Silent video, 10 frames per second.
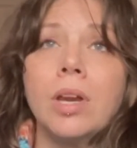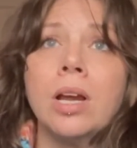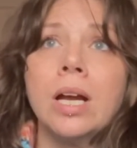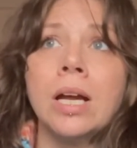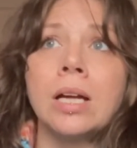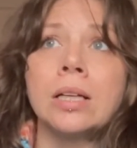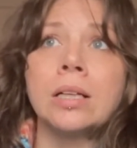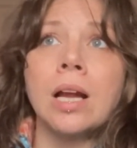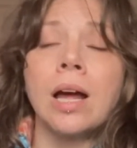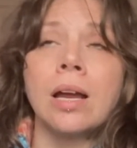
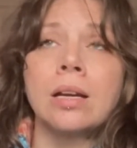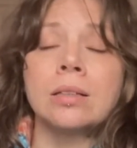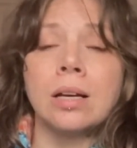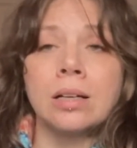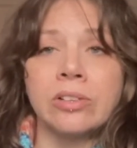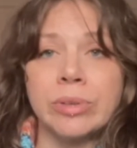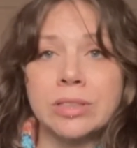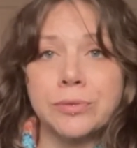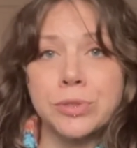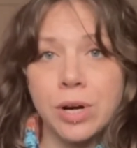and I decided to give
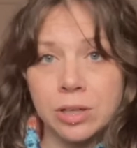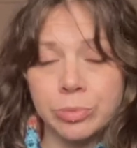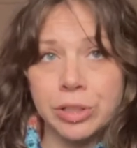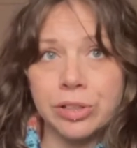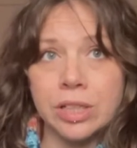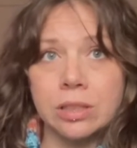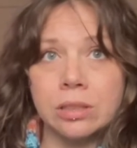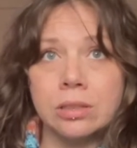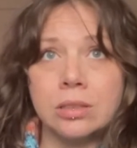myself a trial period